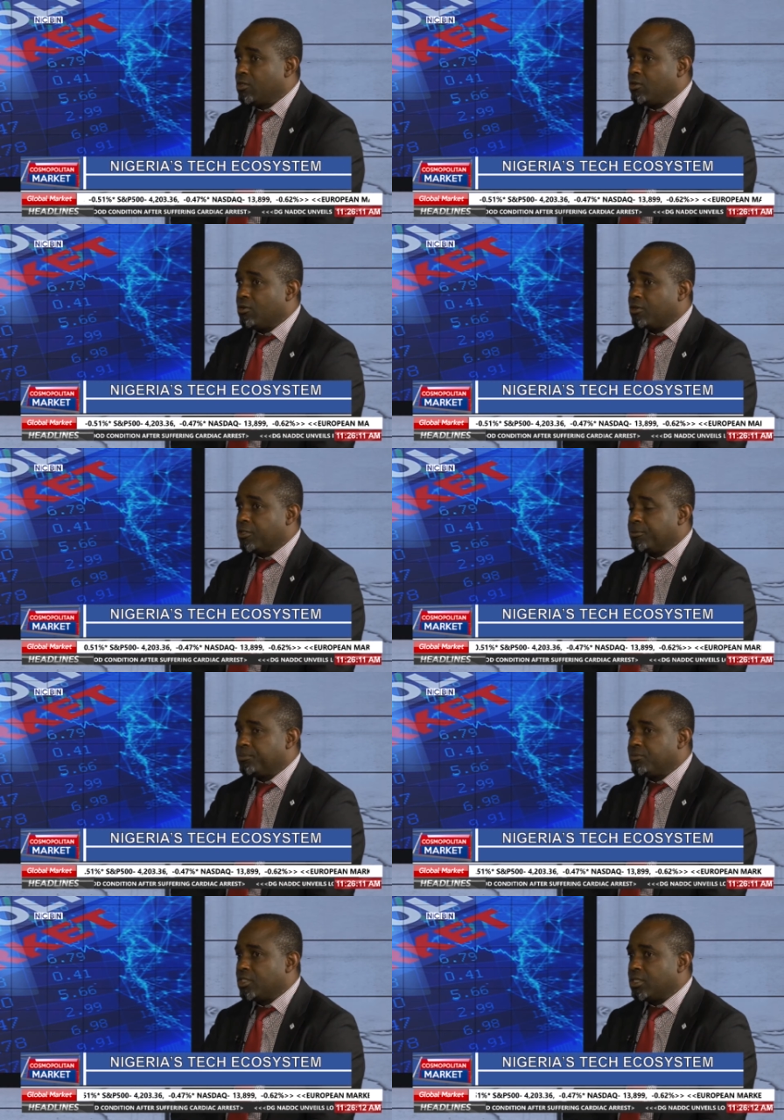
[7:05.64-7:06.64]
okay,
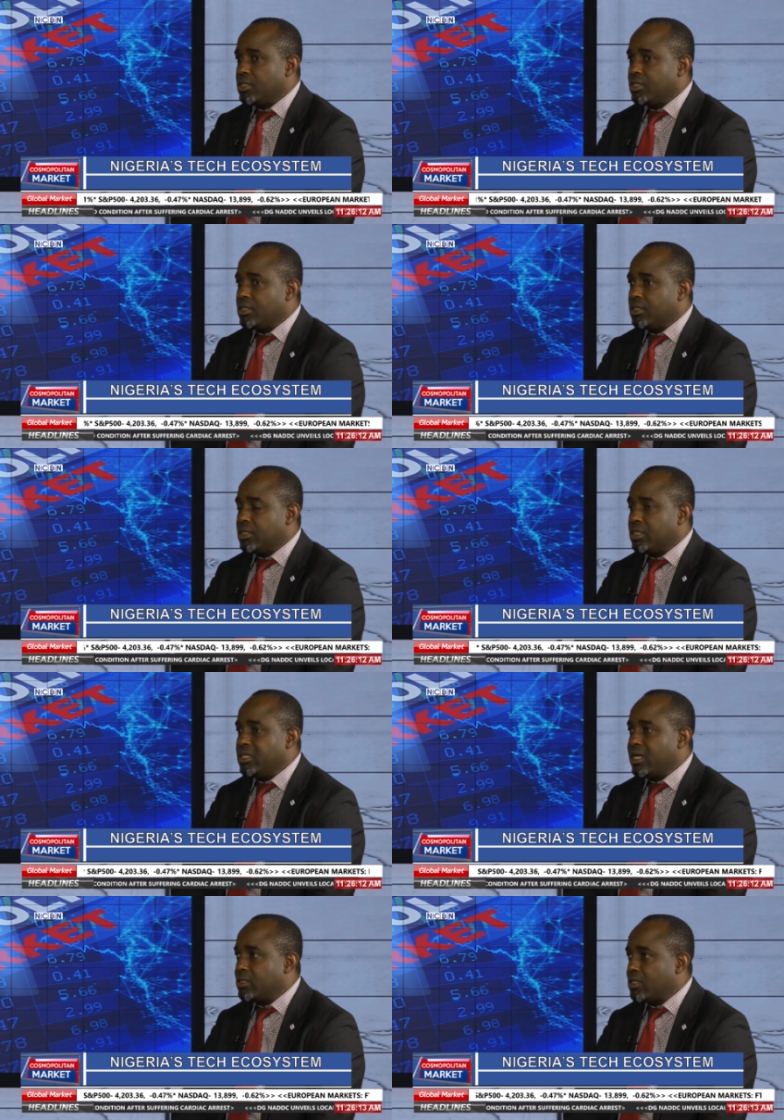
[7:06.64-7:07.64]
the
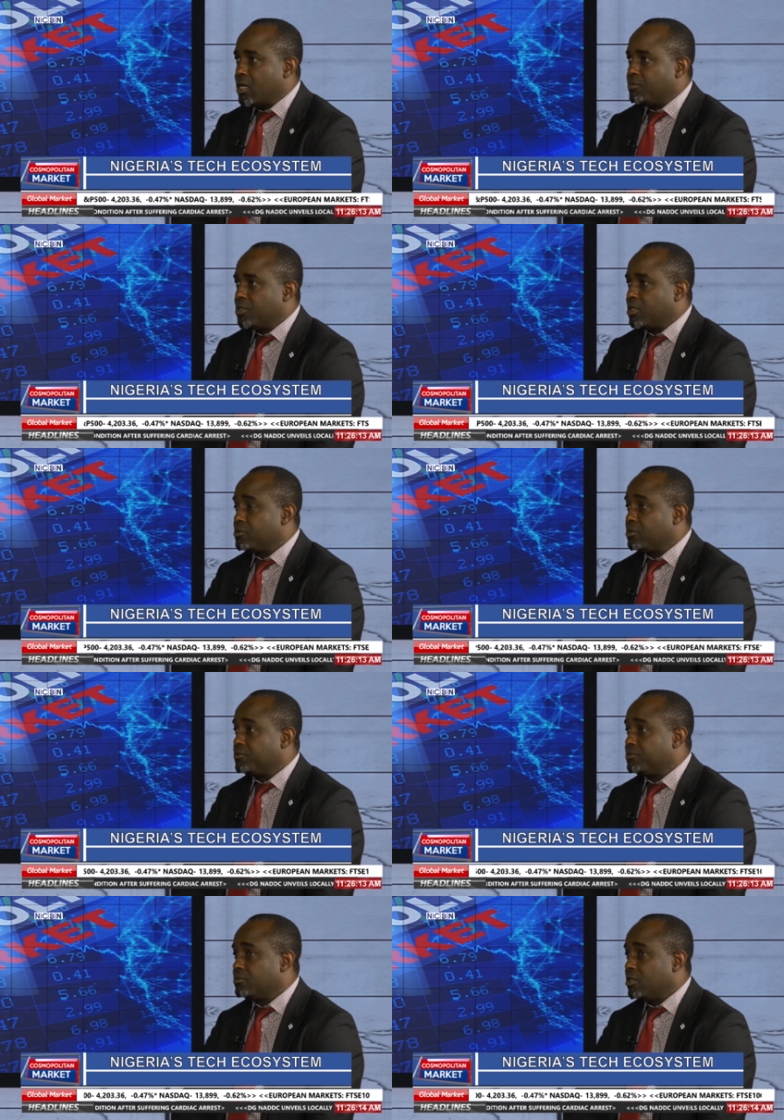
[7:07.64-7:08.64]
downtime in terms of
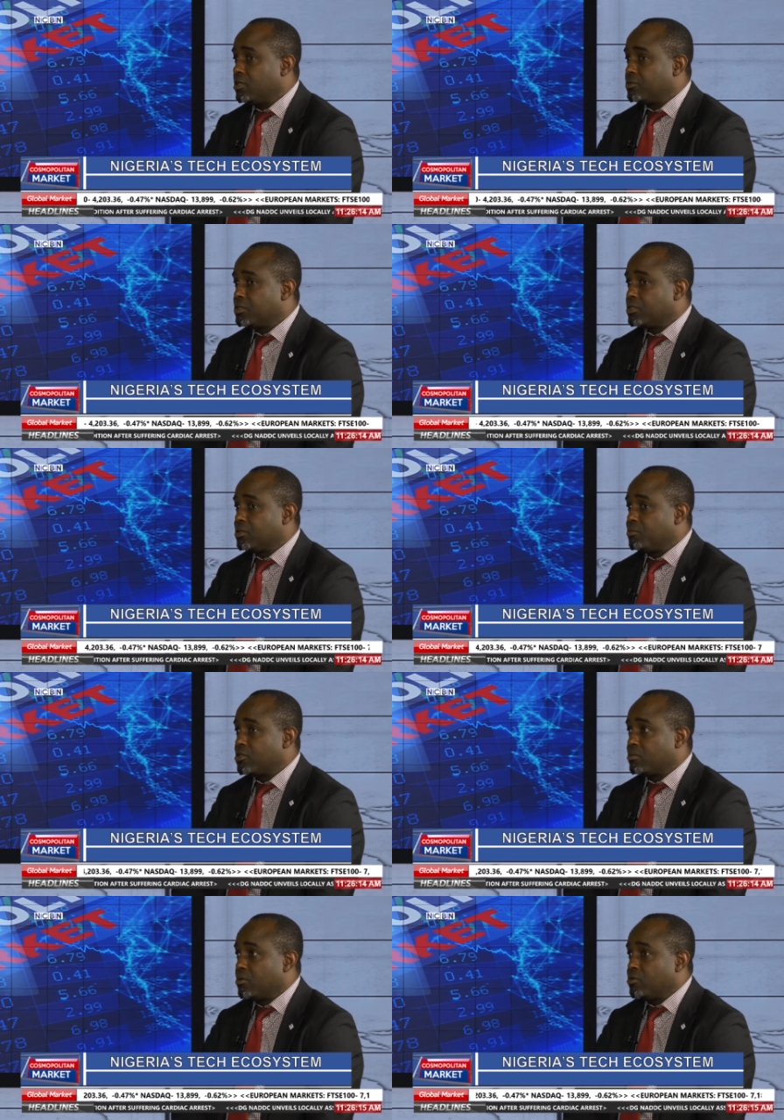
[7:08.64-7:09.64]
electricity
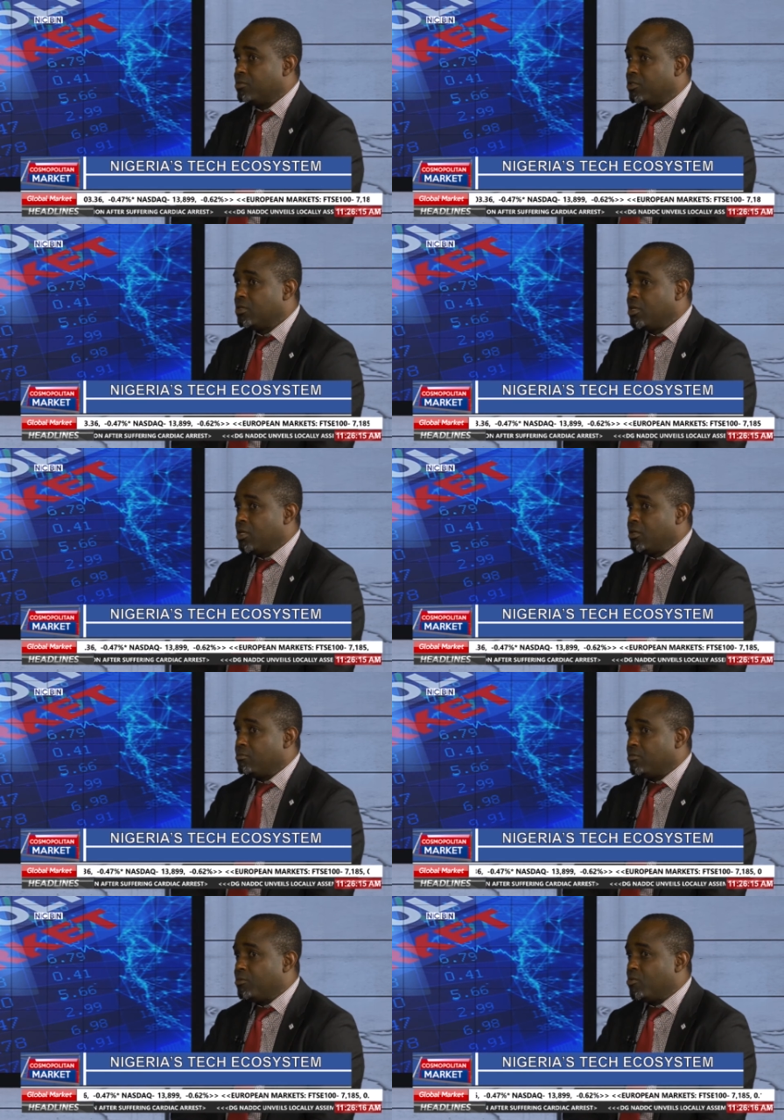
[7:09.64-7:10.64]
possibly will be
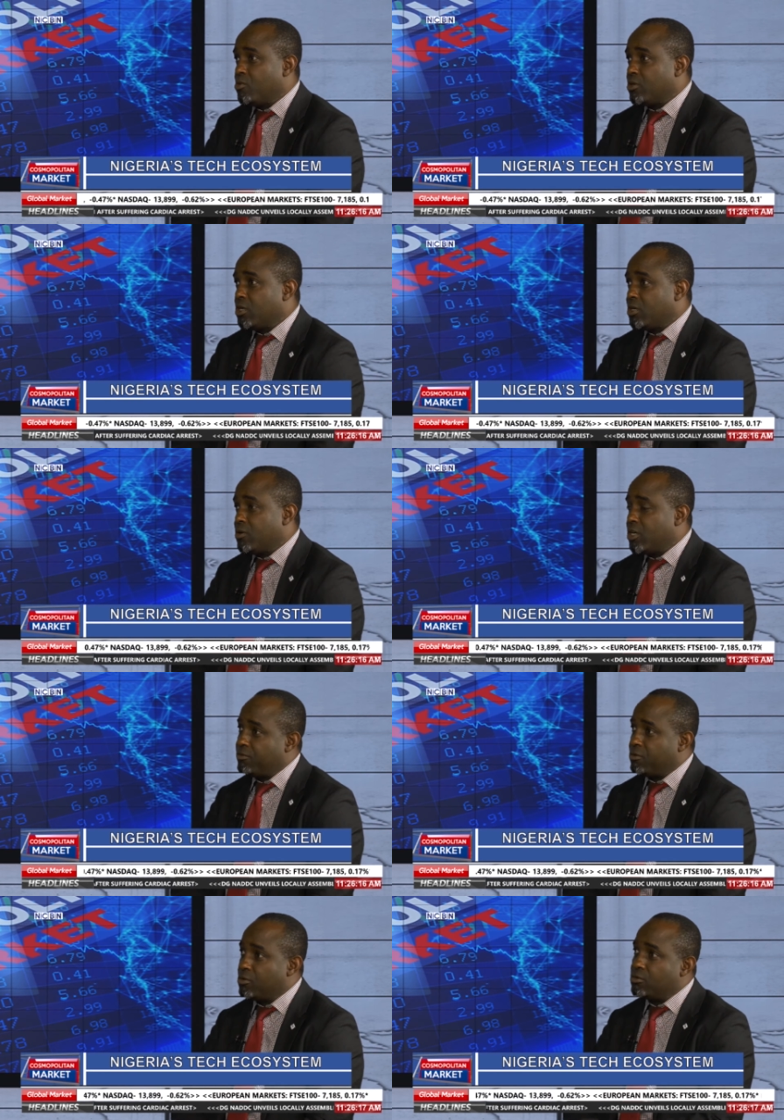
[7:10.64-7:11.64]
maybe 1 hour
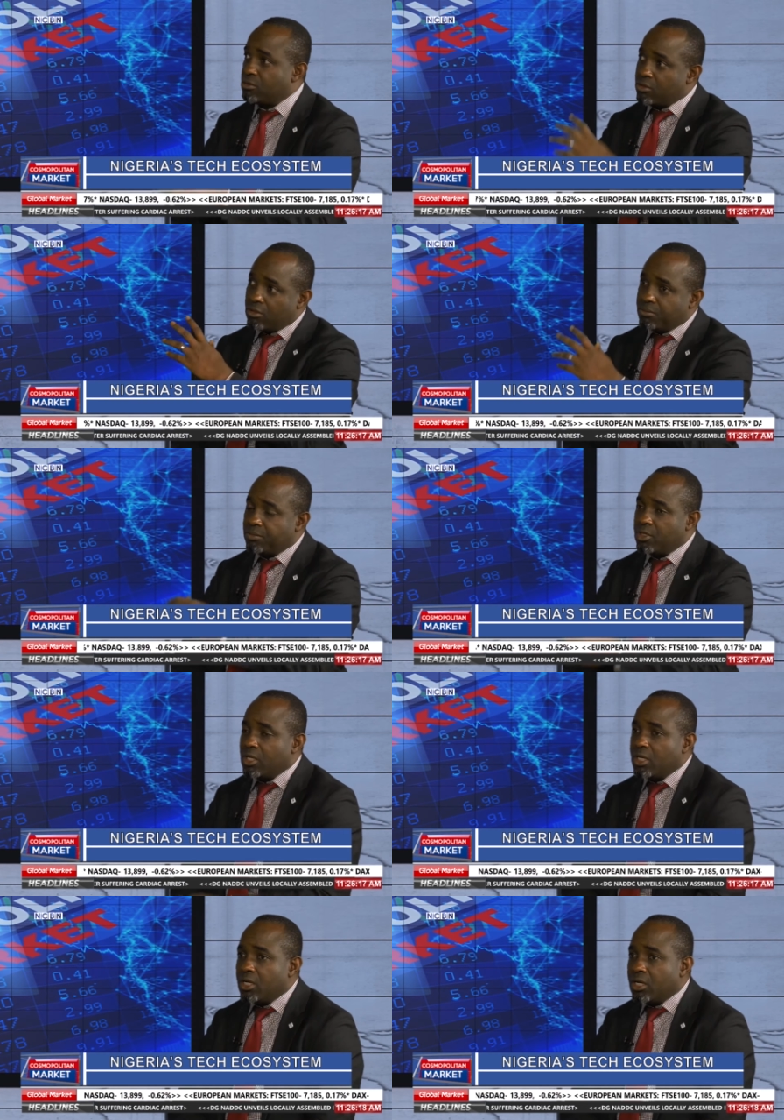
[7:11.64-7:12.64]
if you go to some
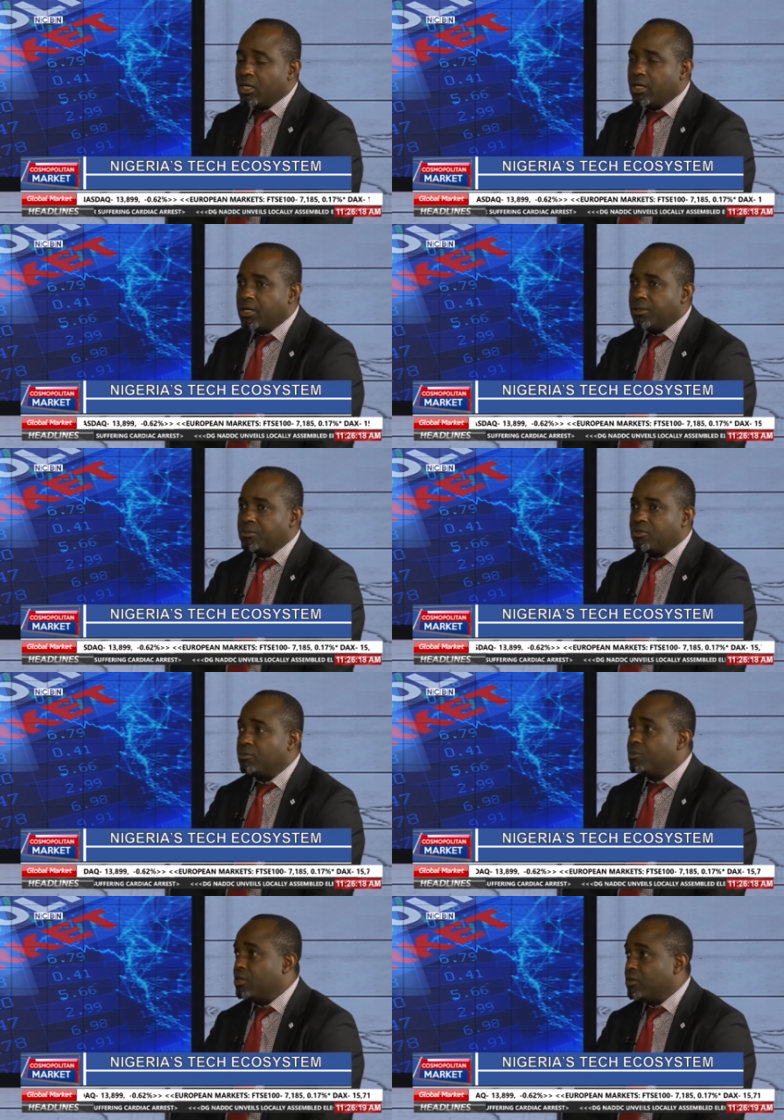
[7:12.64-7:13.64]

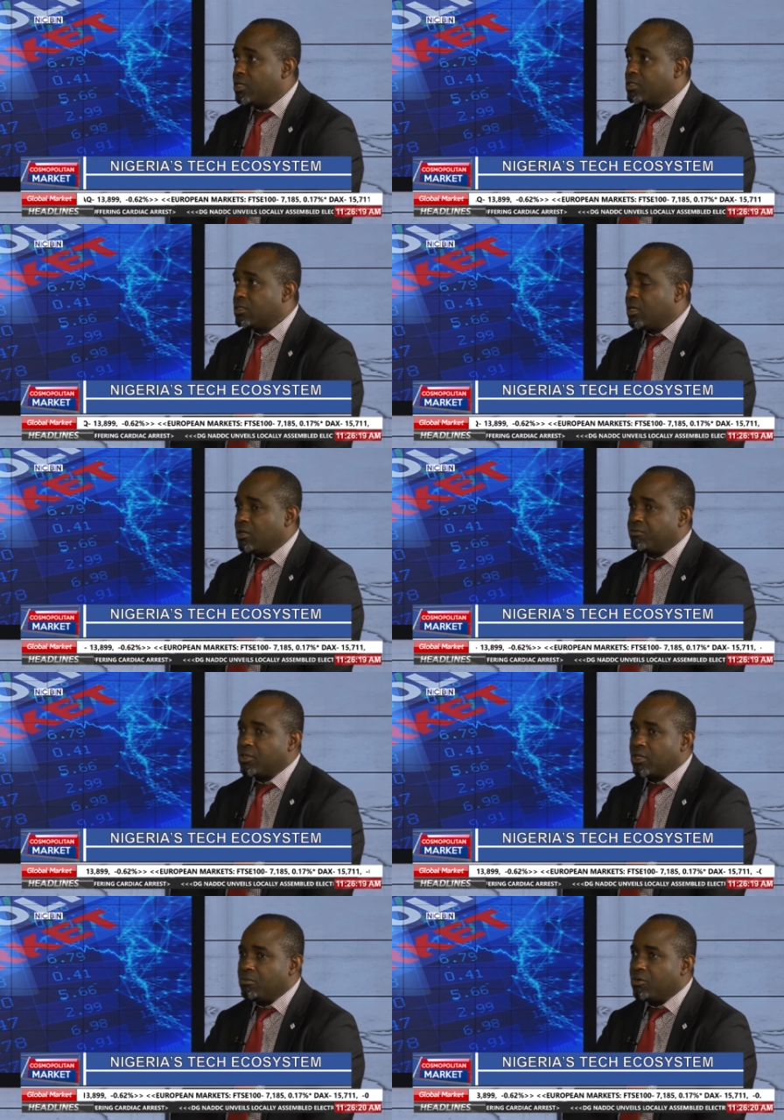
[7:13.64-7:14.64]
areas of South
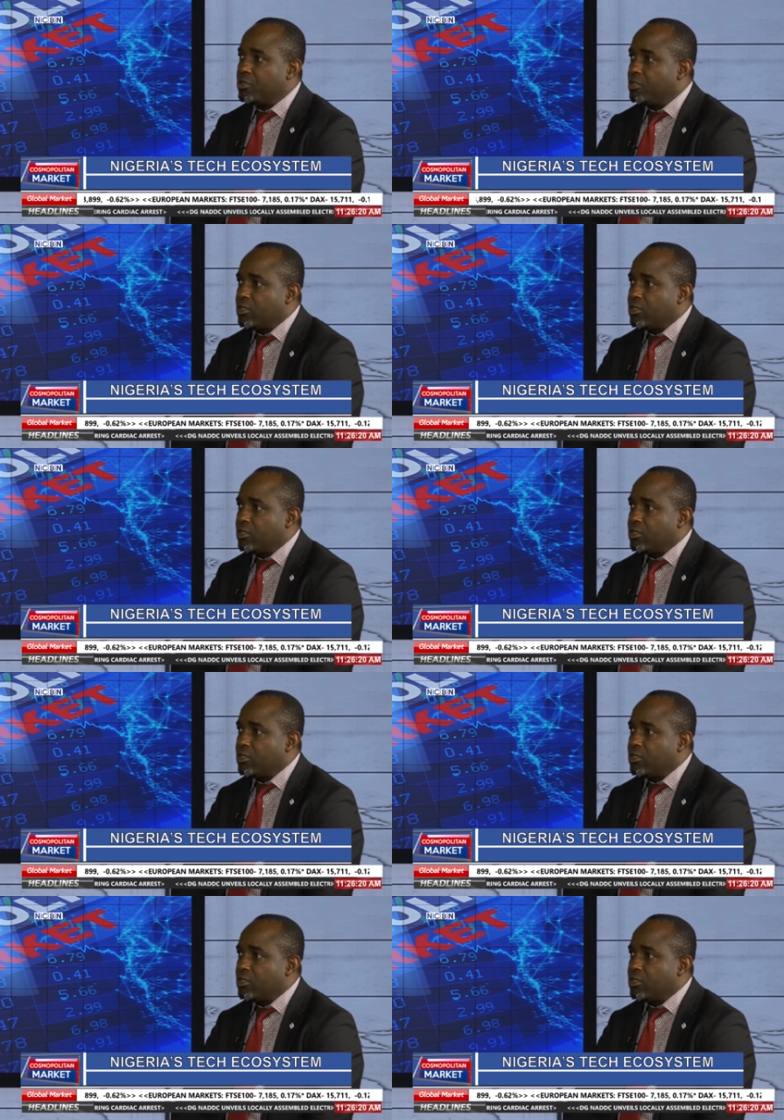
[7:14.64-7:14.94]
Africa. But here